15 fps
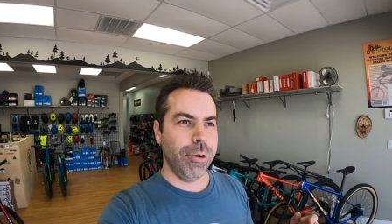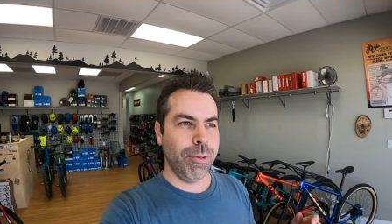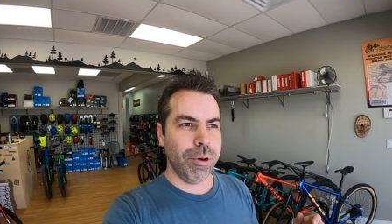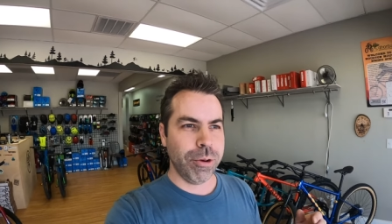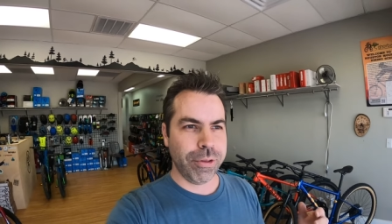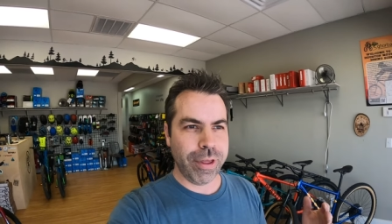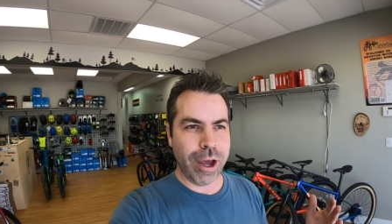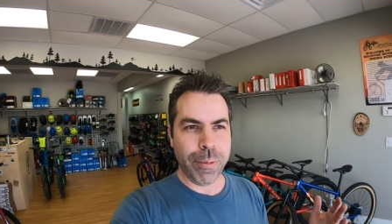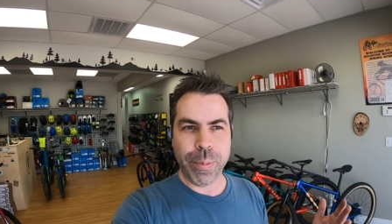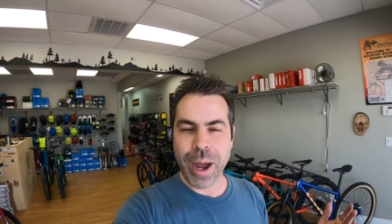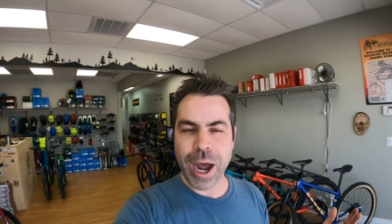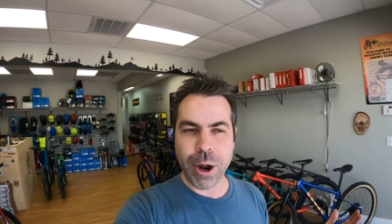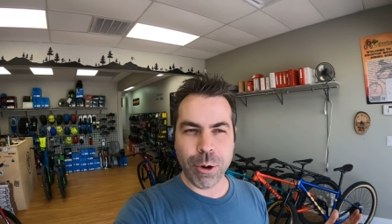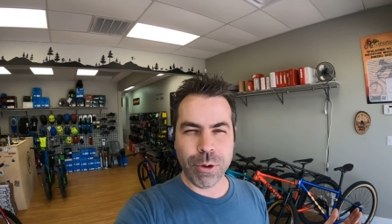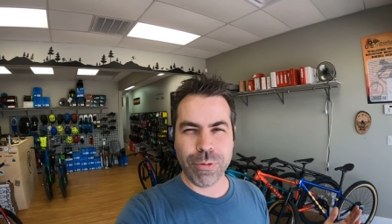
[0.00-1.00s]
We were without
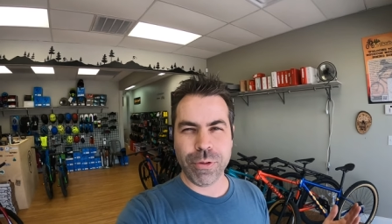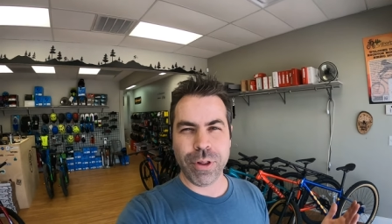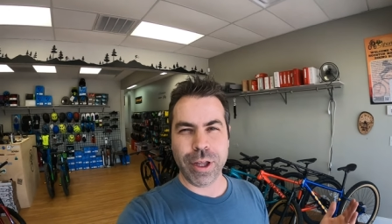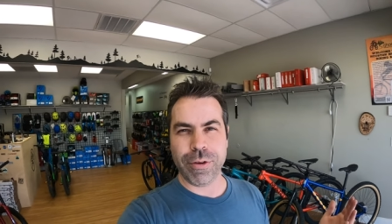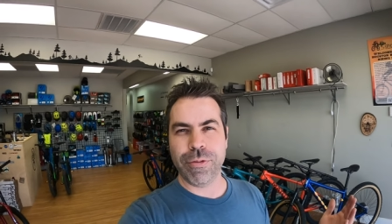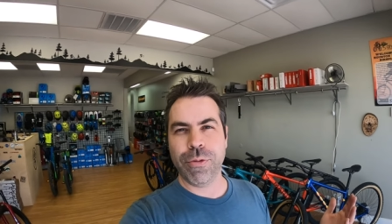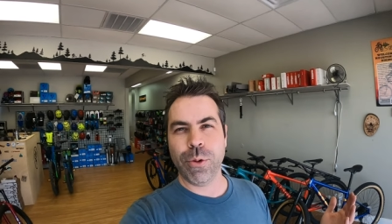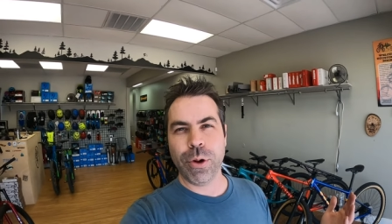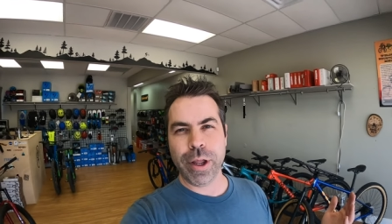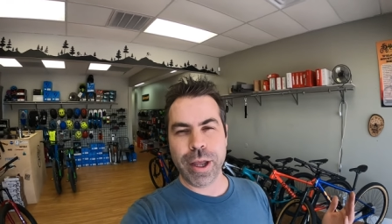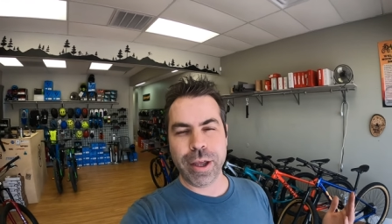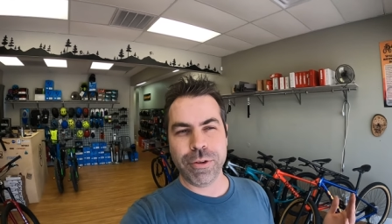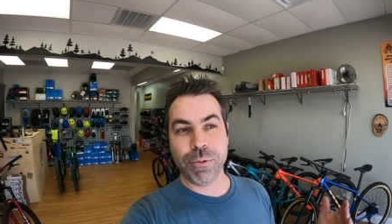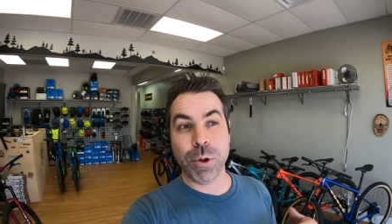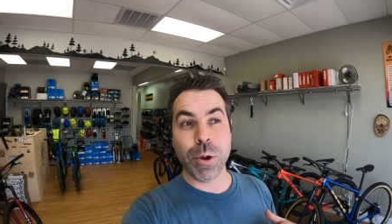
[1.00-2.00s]
power for like 4
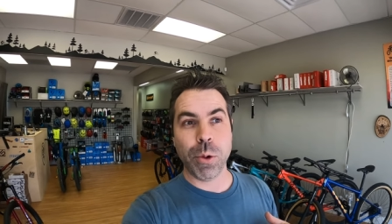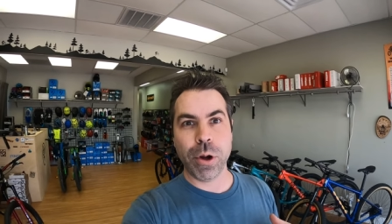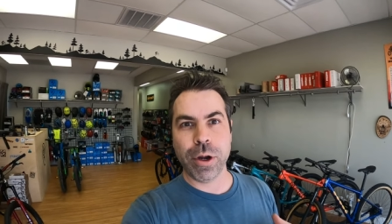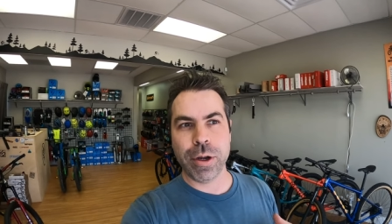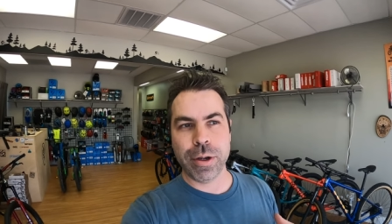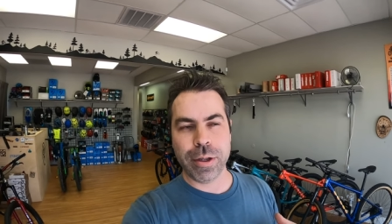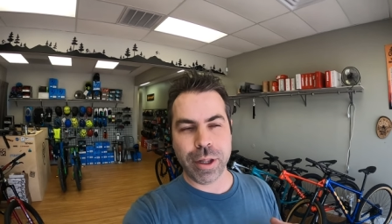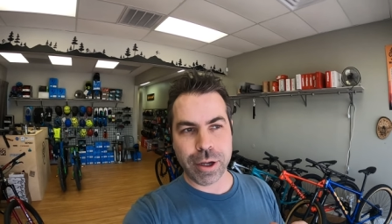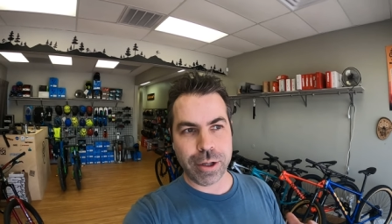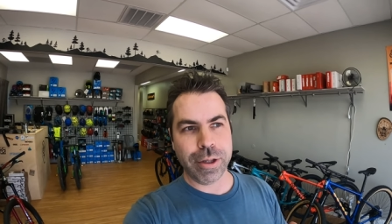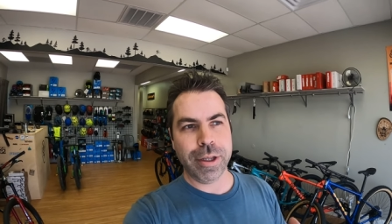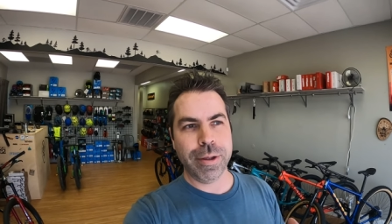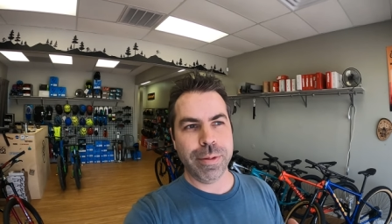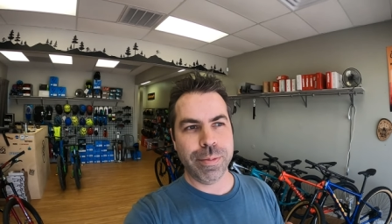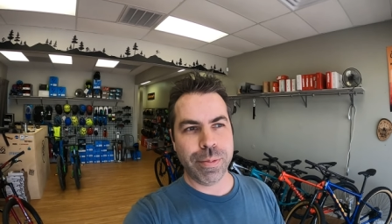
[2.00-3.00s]
days. We weren't,
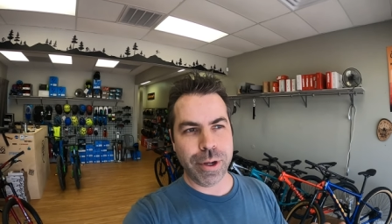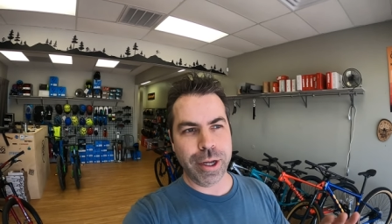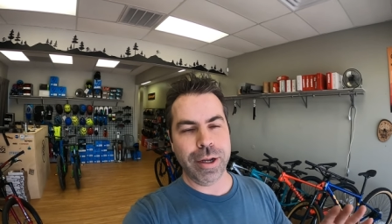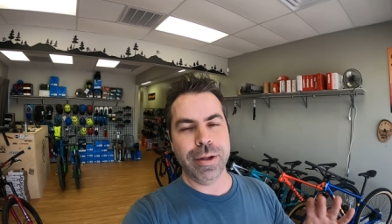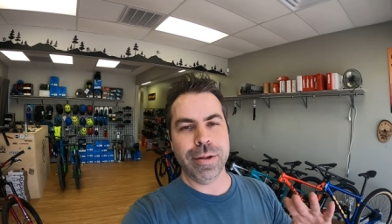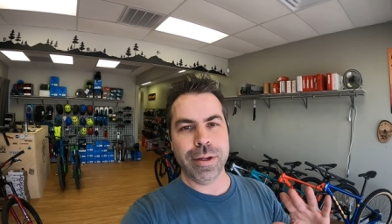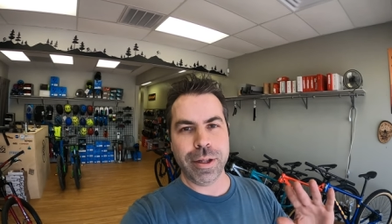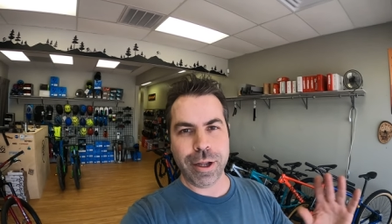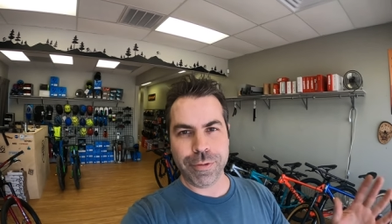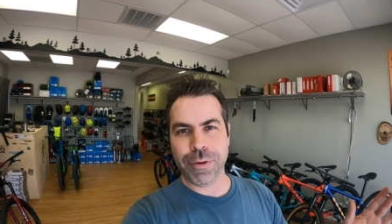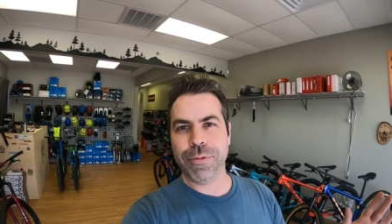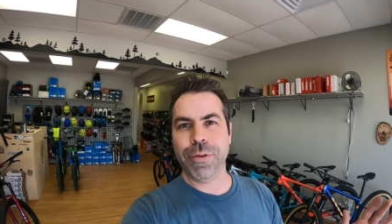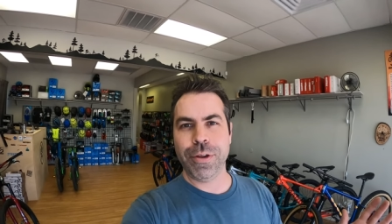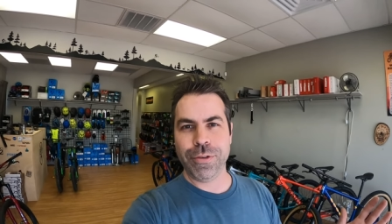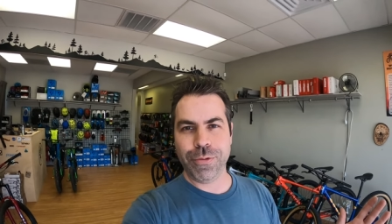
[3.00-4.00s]
luckily, but a lot of our
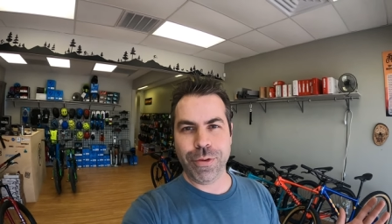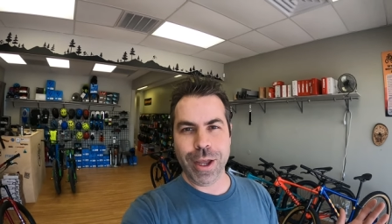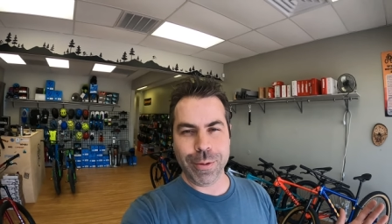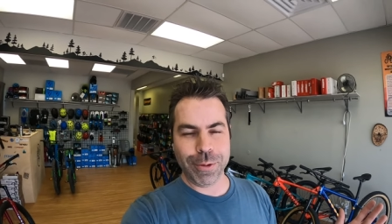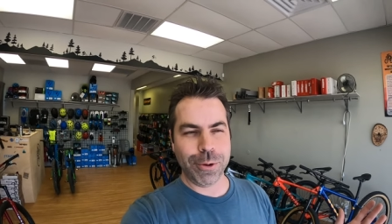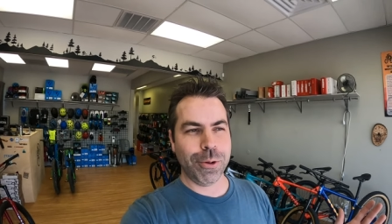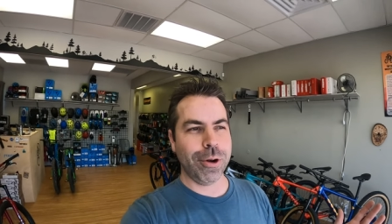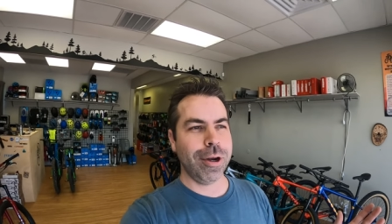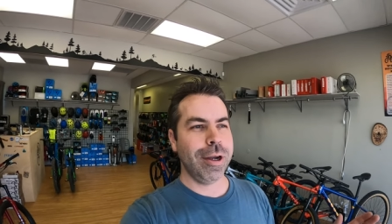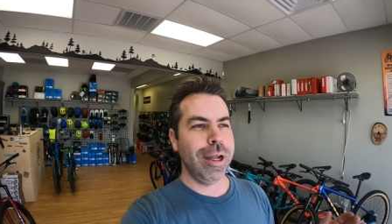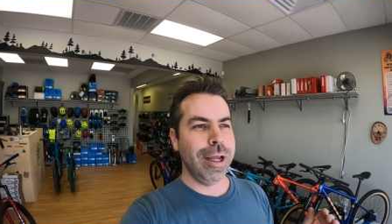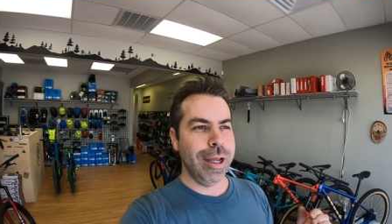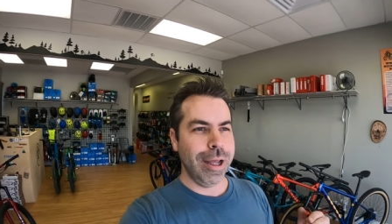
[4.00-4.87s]
friends and family were.